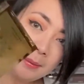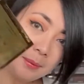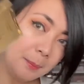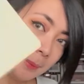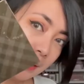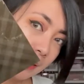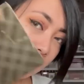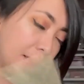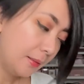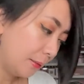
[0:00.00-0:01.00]

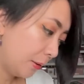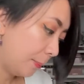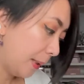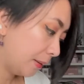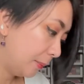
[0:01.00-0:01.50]
My compact